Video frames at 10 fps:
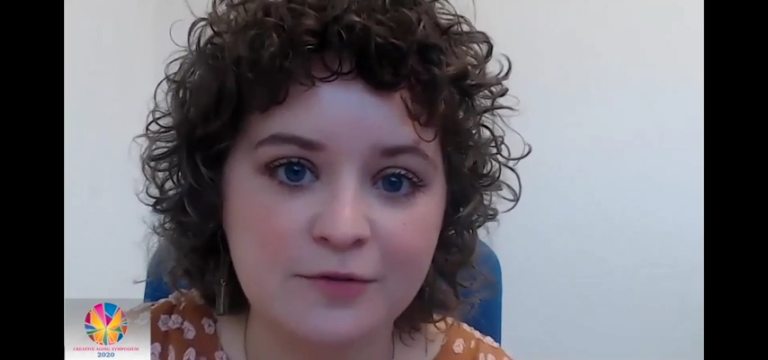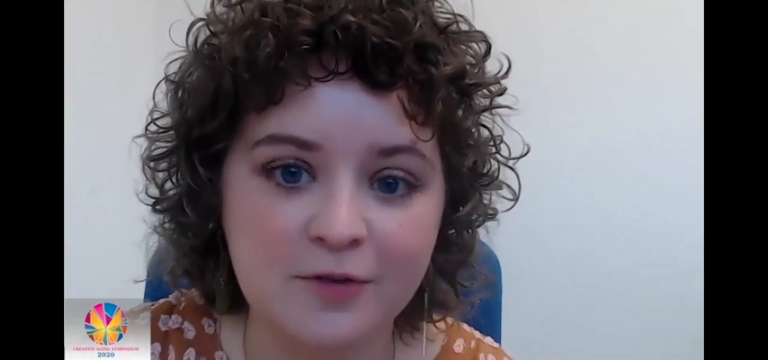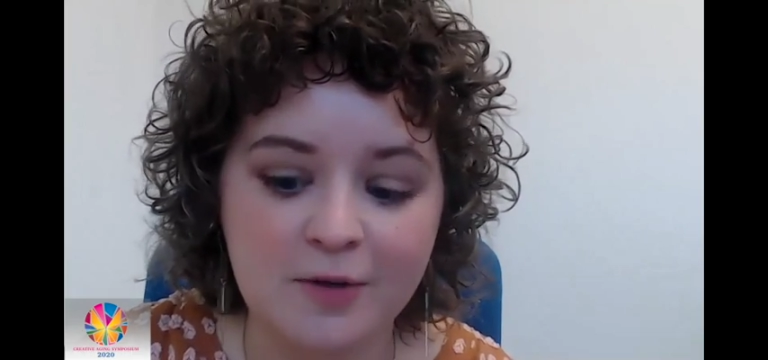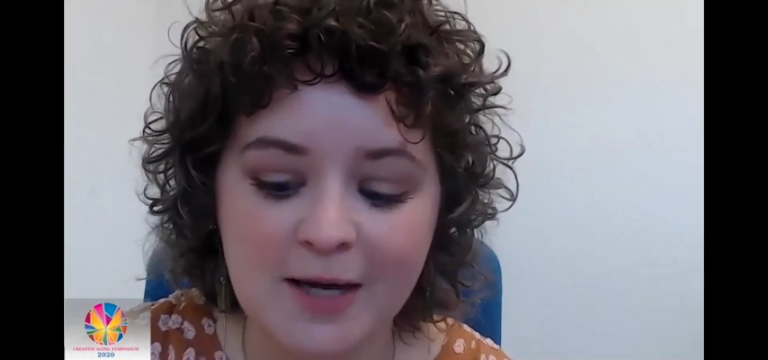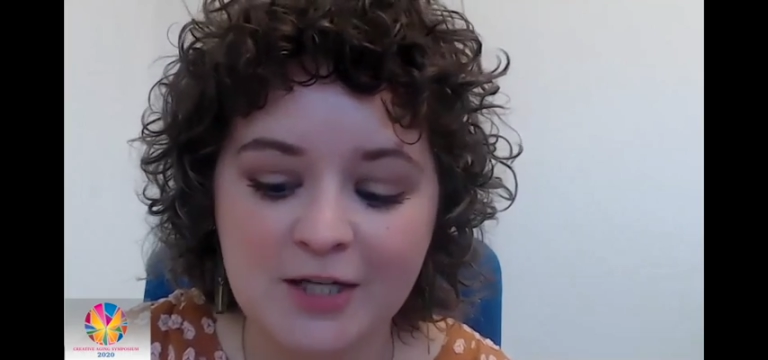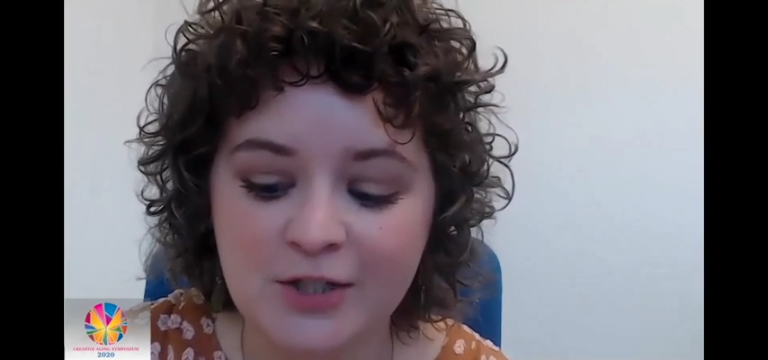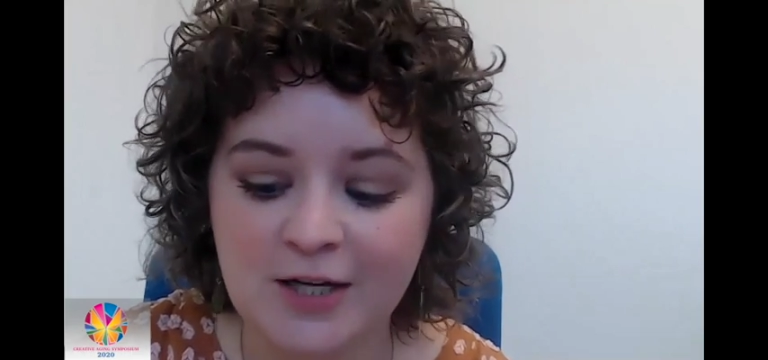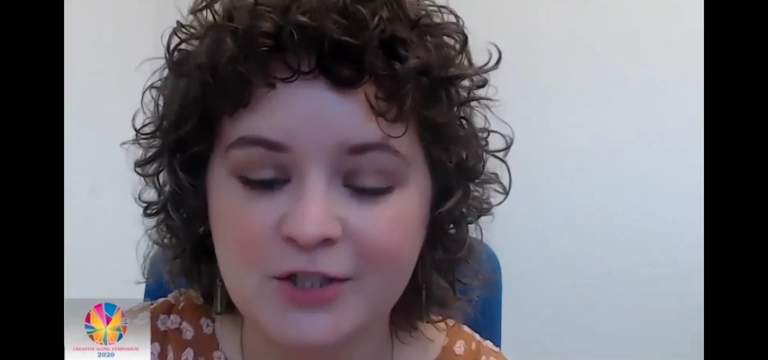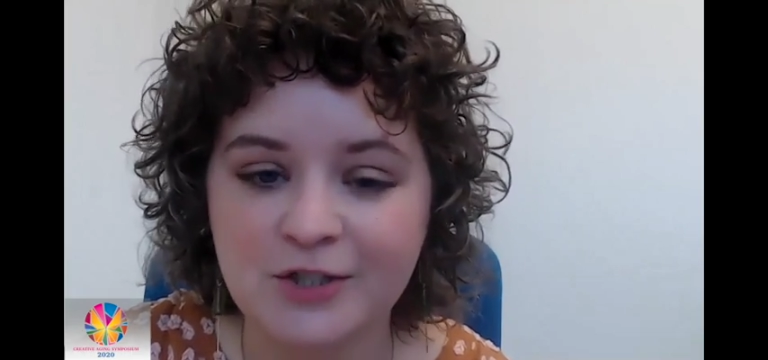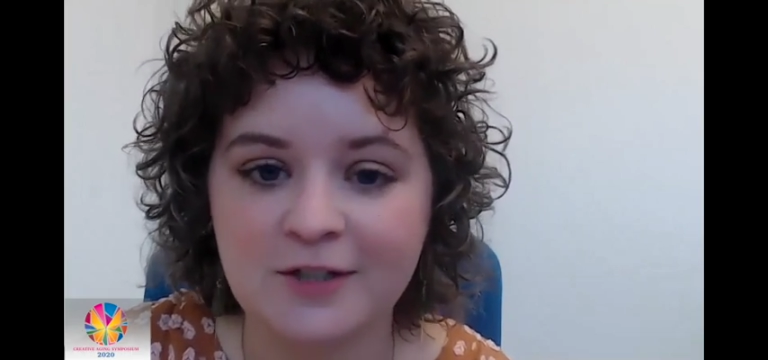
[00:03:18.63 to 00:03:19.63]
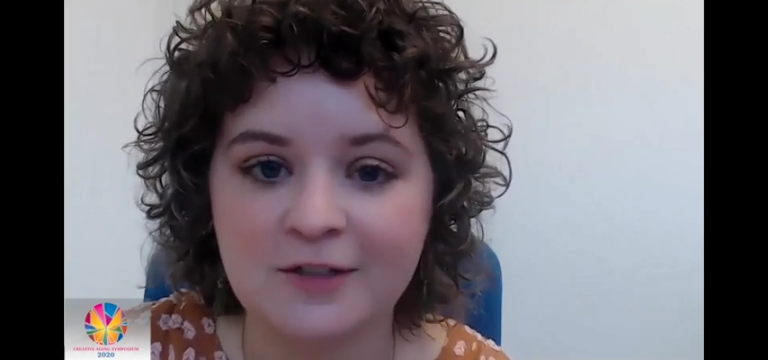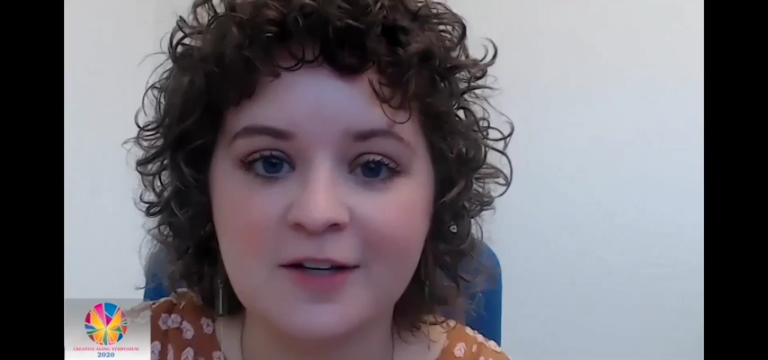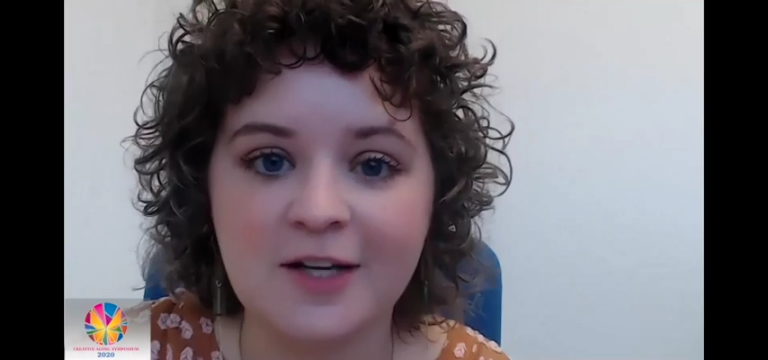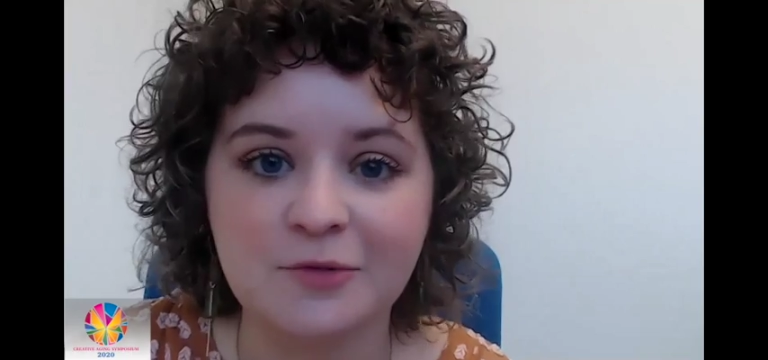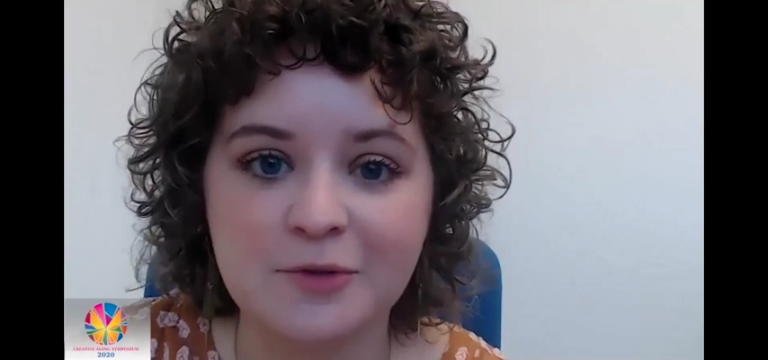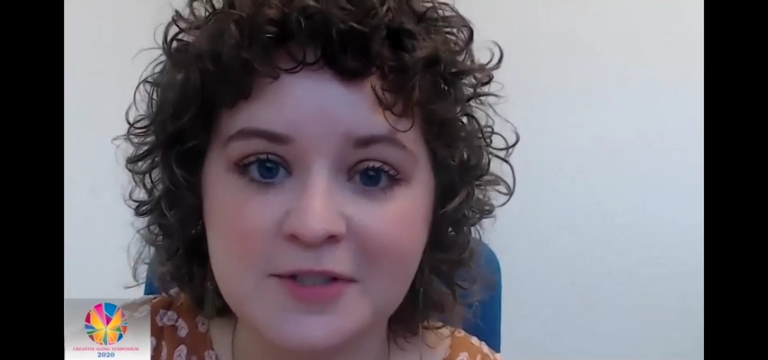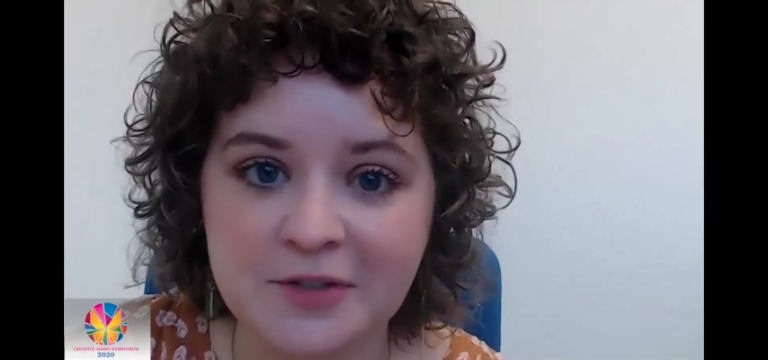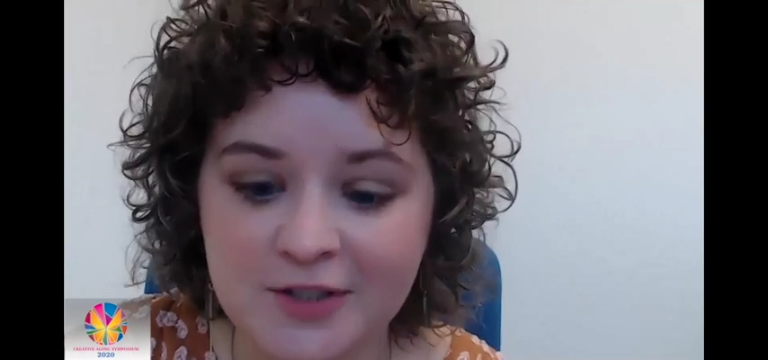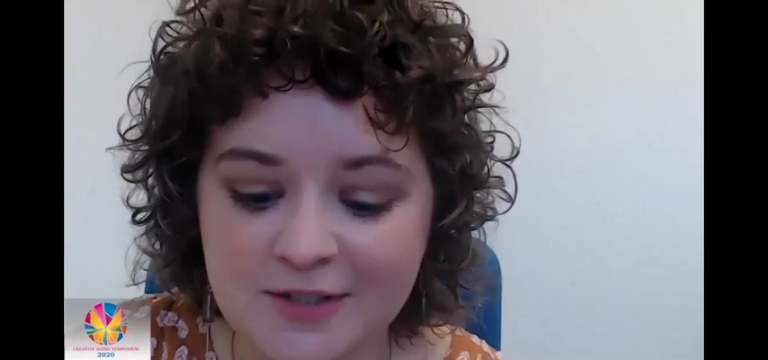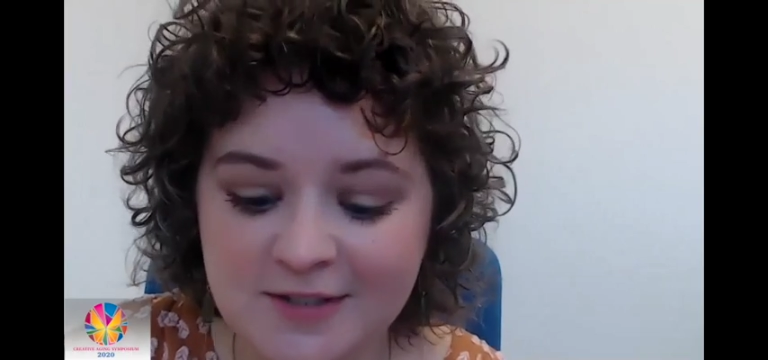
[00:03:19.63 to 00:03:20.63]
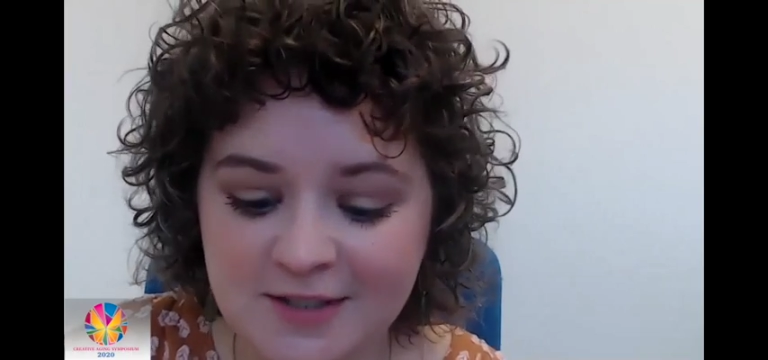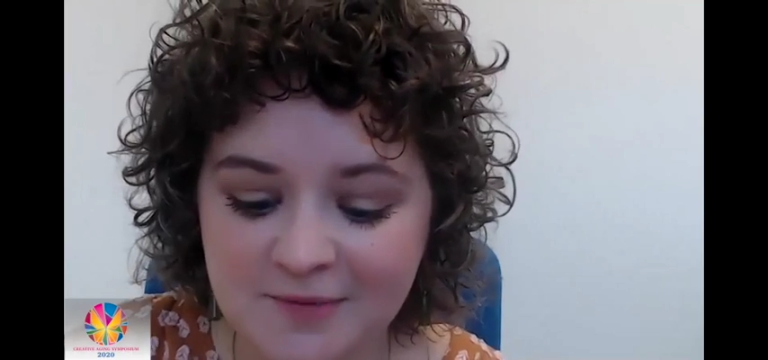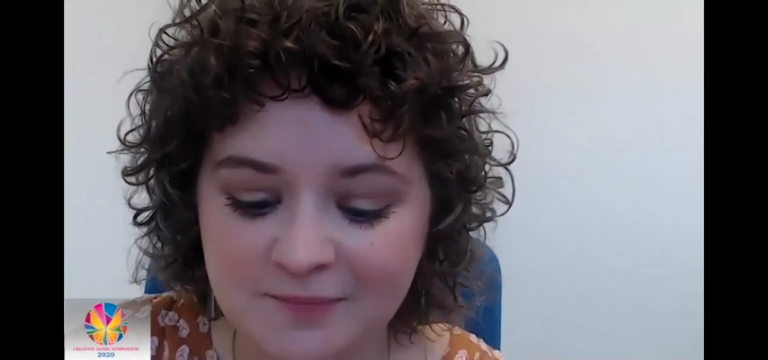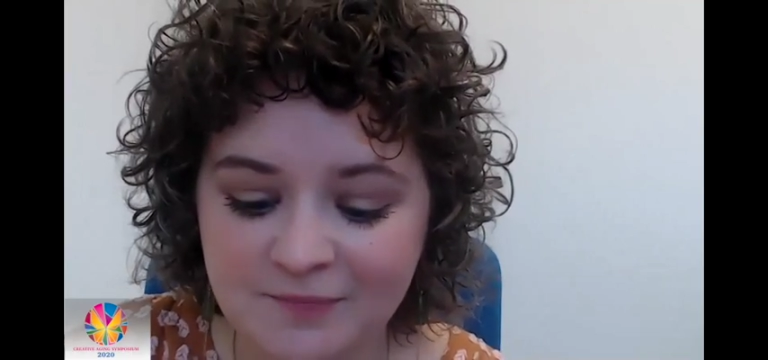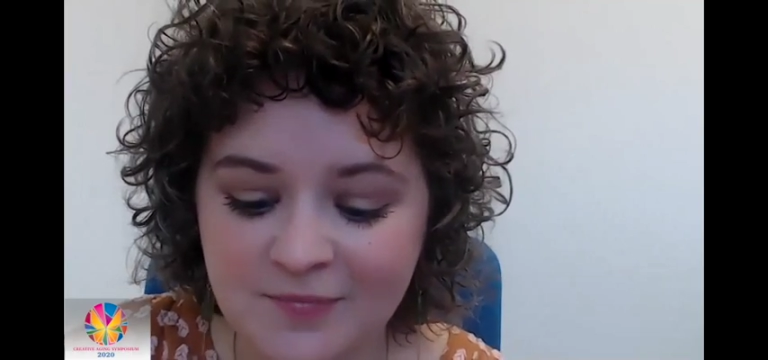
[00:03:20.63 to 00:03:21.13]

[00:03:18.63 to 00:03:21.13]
for imagination and resiliency.